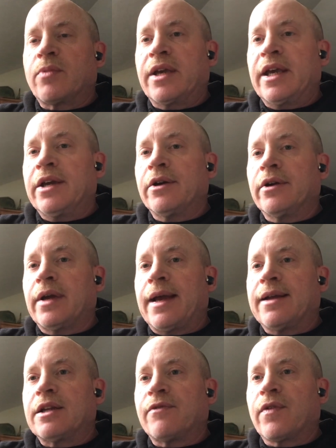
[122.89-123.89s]
gear
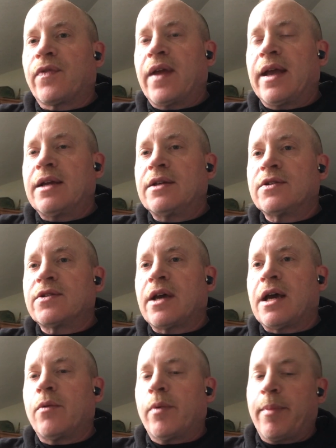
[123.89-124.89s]
and different things.
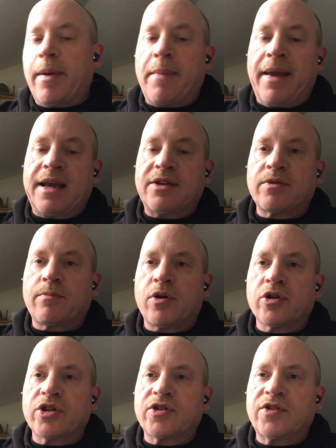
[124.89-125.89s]
Uh, we've been making some
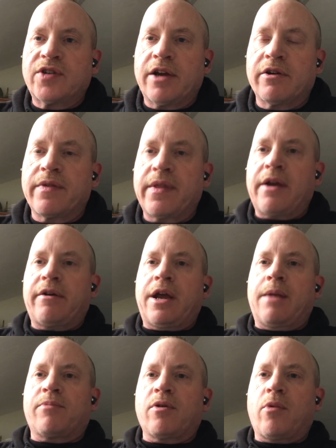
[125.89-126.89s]
purchases here and there
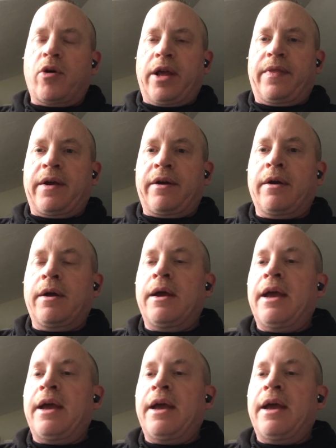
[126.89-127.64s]
and promoting their